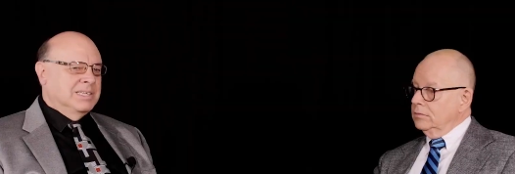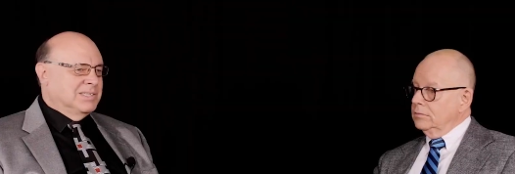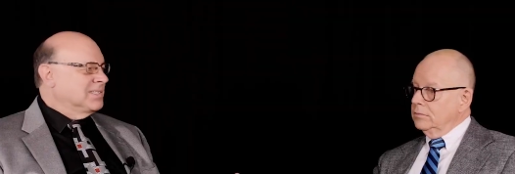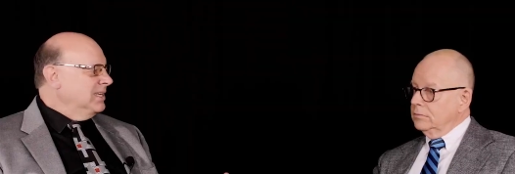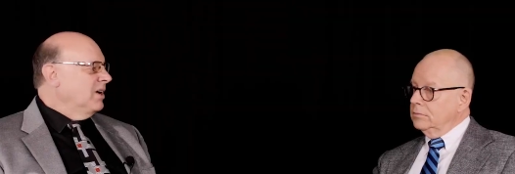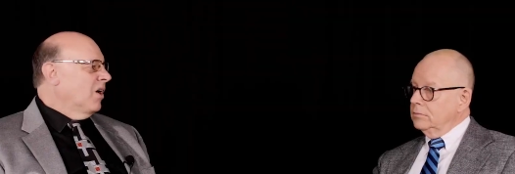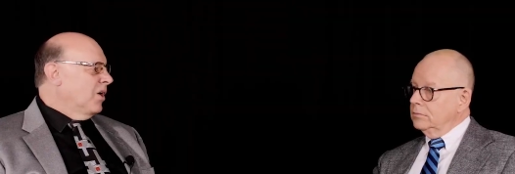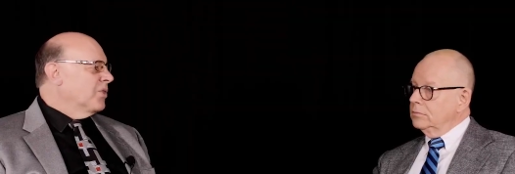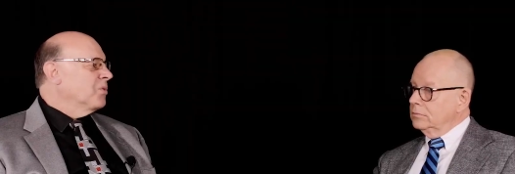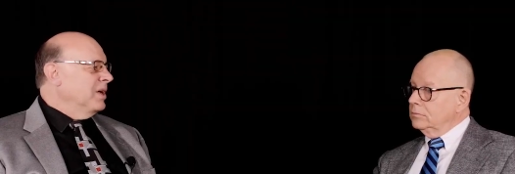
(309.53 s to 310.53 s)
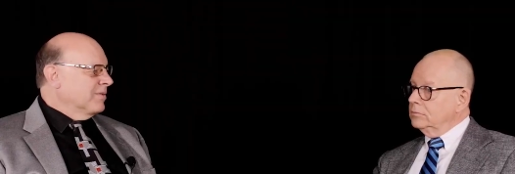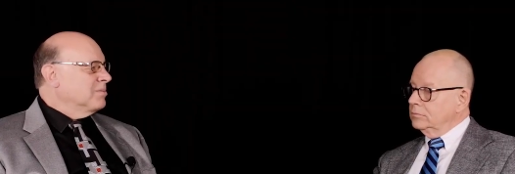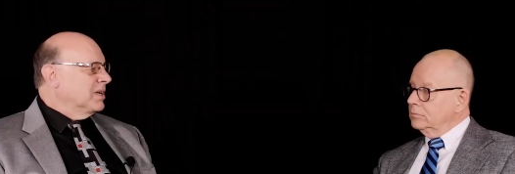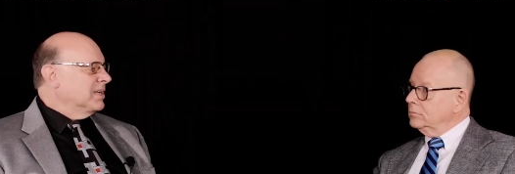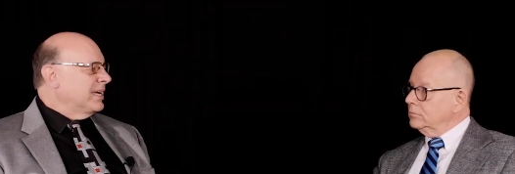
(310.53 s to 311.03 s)
Speaker 1: did see all three of
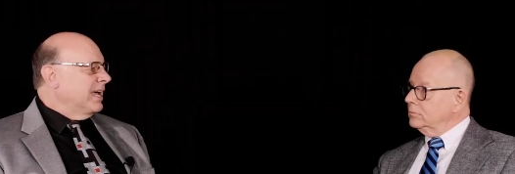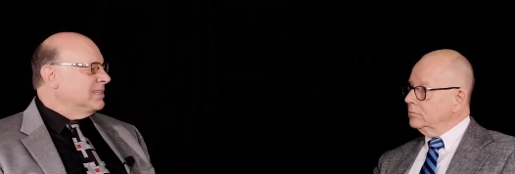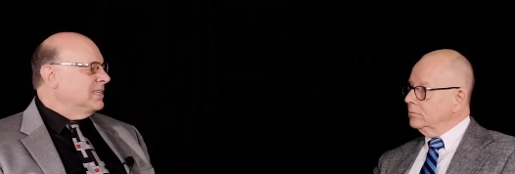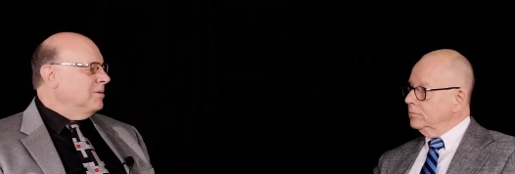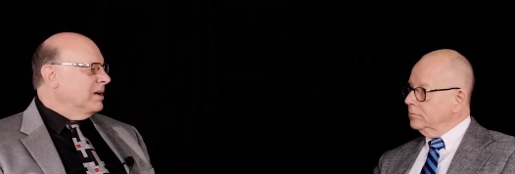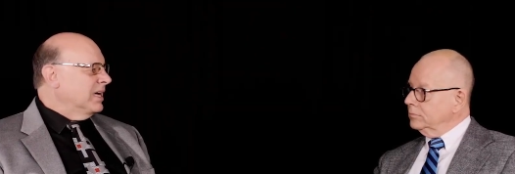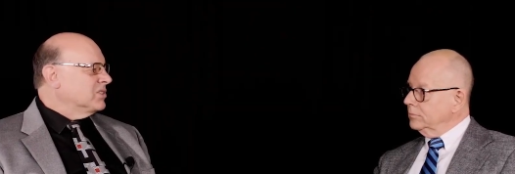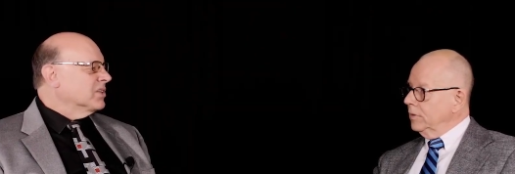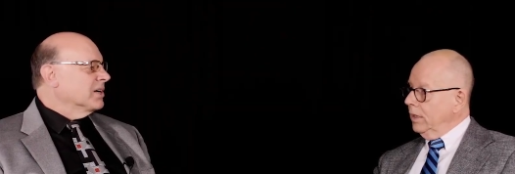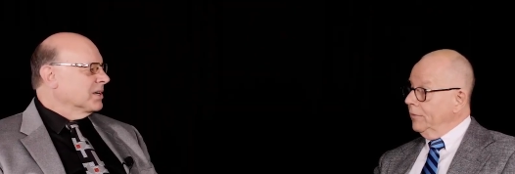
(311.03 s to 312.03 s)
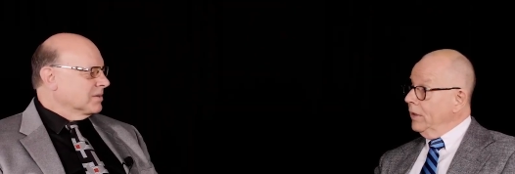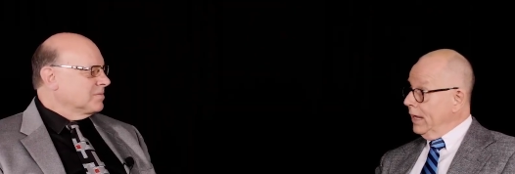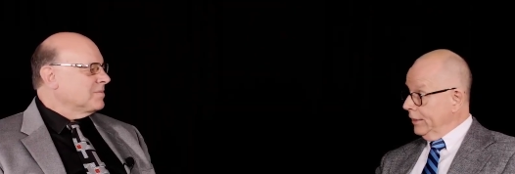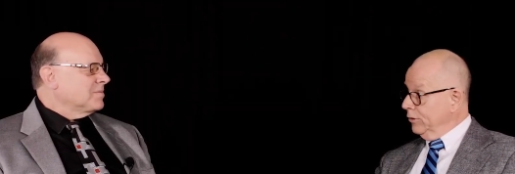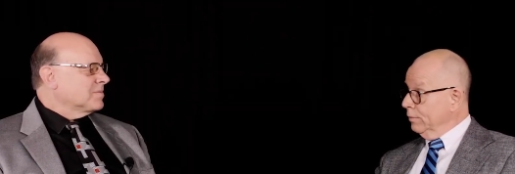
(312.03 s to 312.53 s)
them in a tag team match there.
Speaker 2: And they
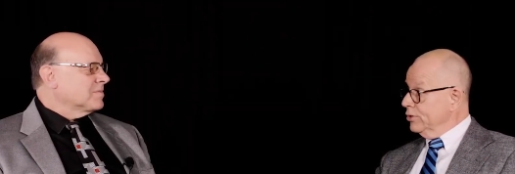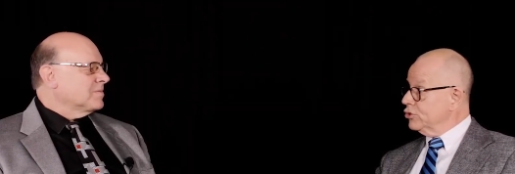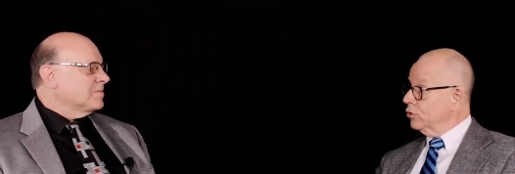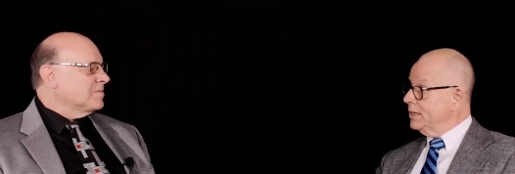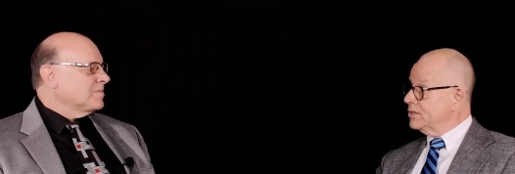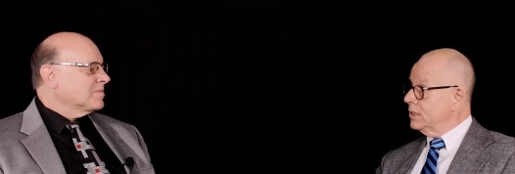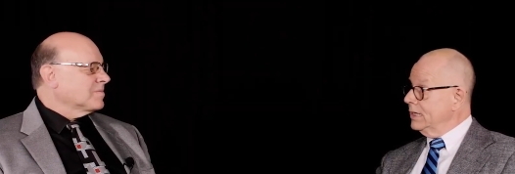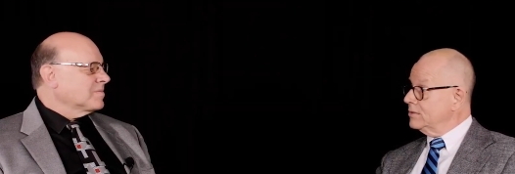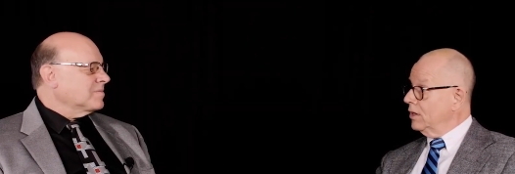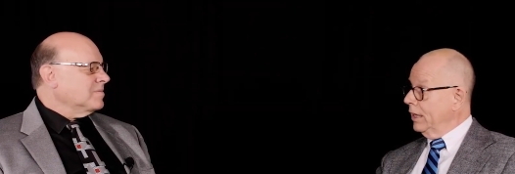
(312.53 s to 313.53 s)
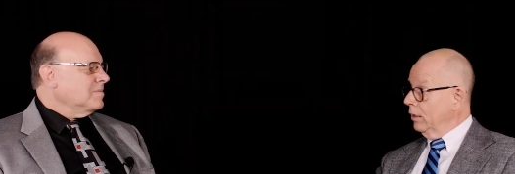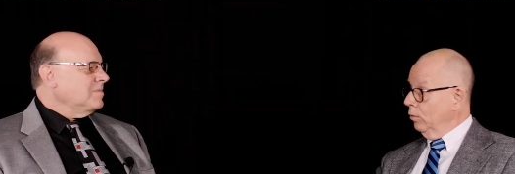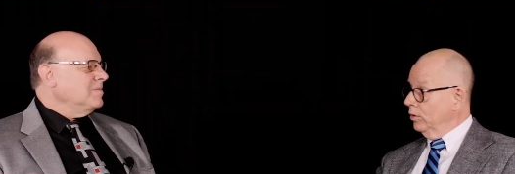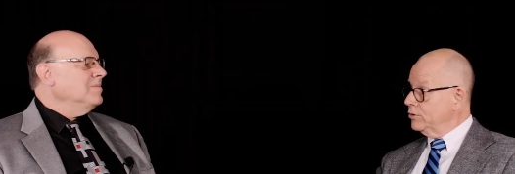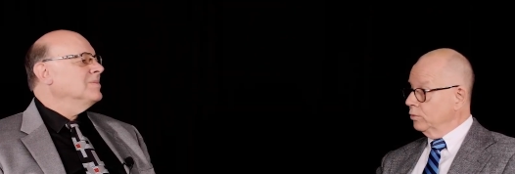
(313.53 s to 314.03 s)
had the Missouri State title,
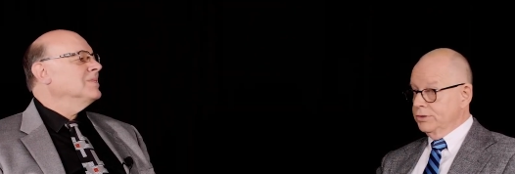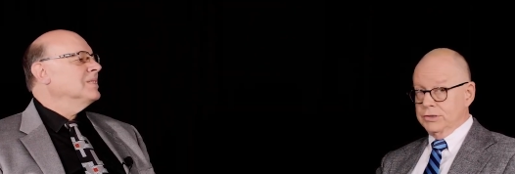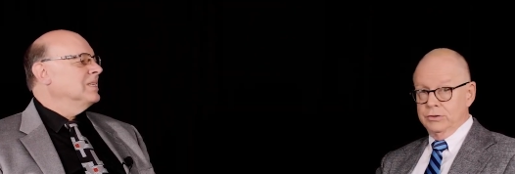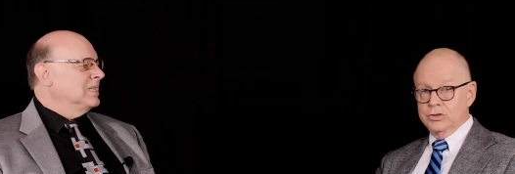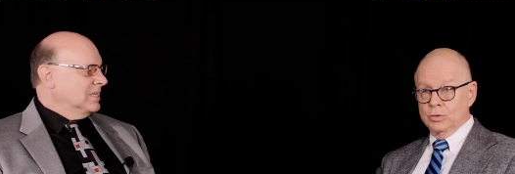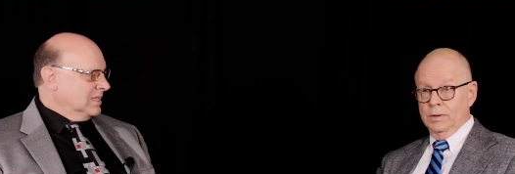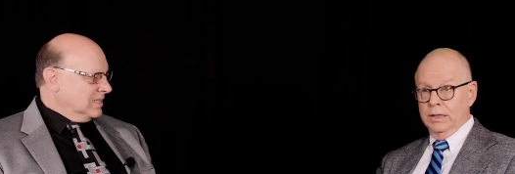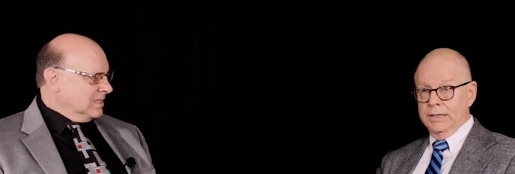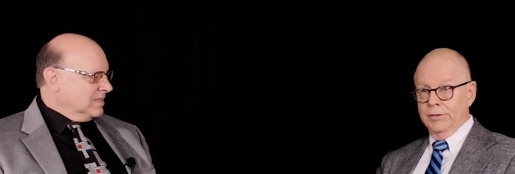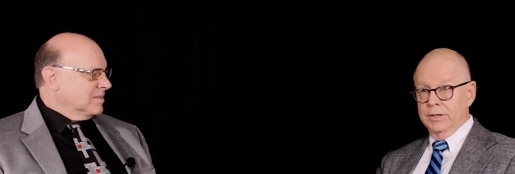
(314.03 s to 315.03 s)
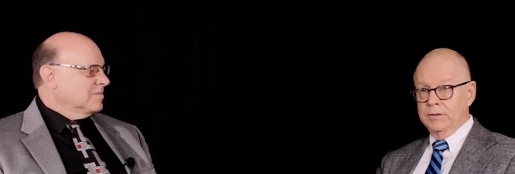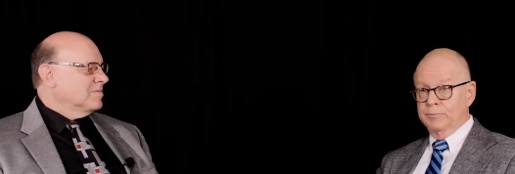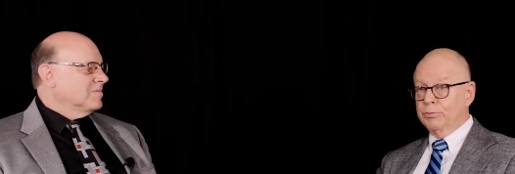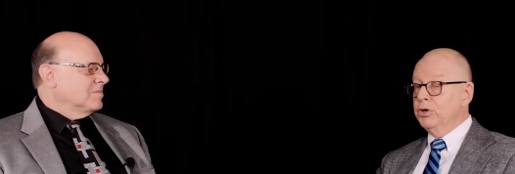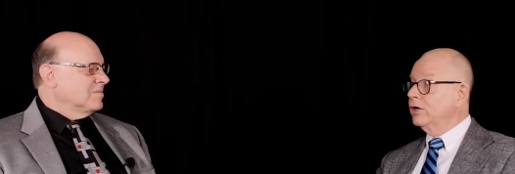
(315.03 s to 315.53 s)
which was usually the
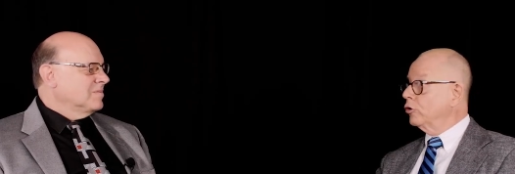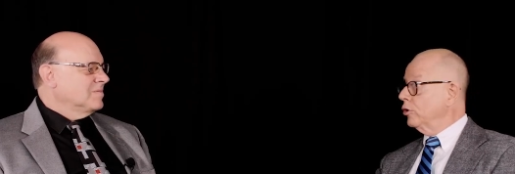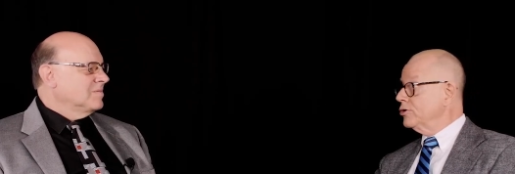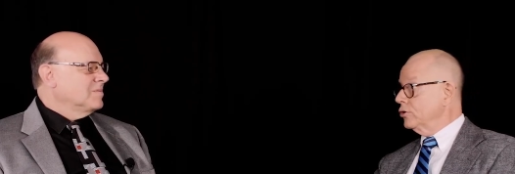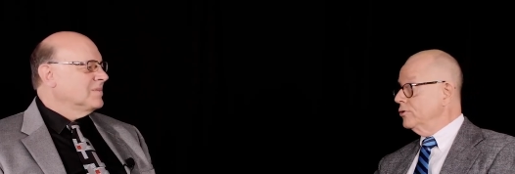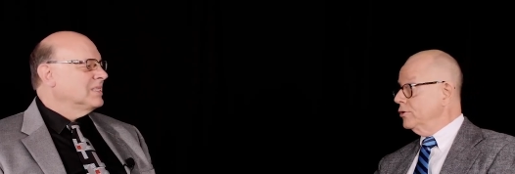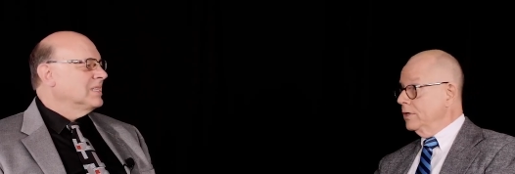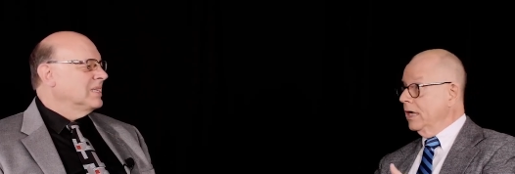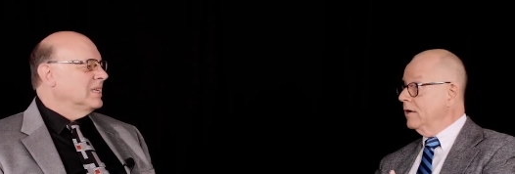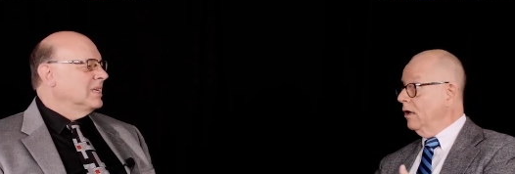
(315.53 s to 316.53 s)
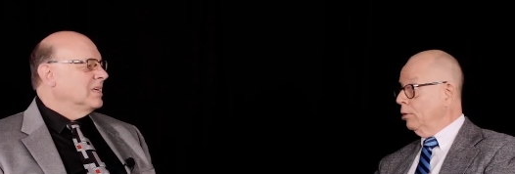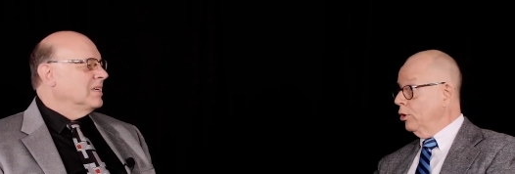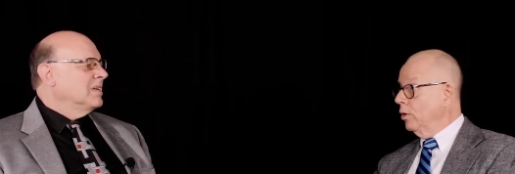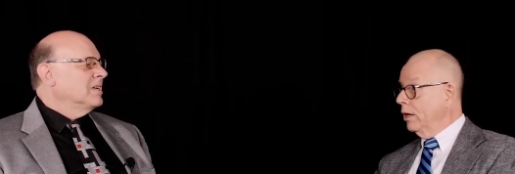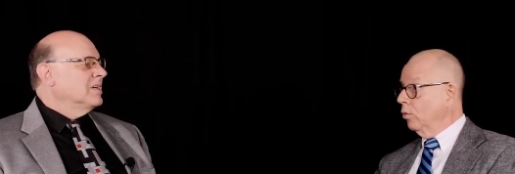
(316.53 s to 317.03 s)
precursor to the
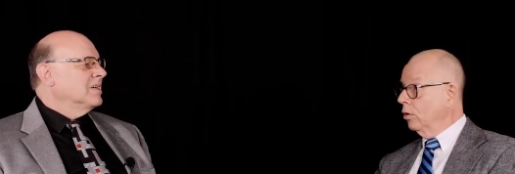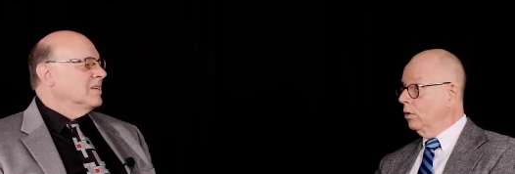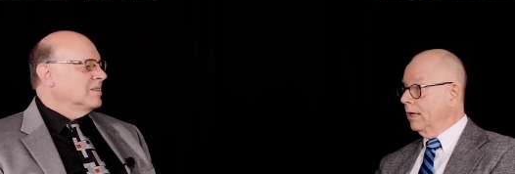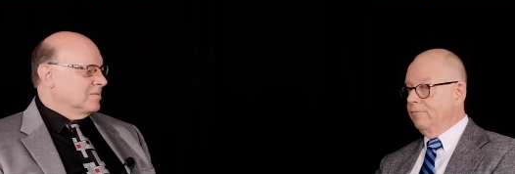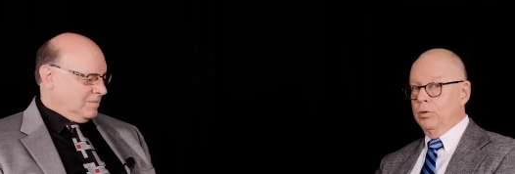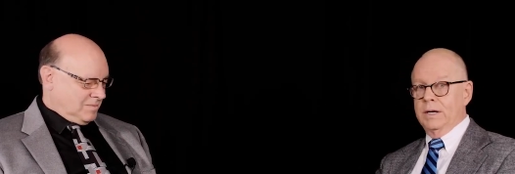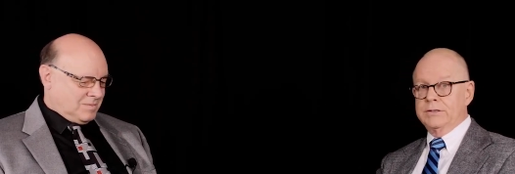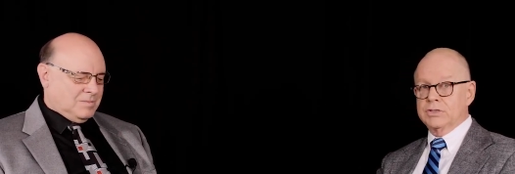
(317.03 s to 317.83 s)
NWA World Heavyweight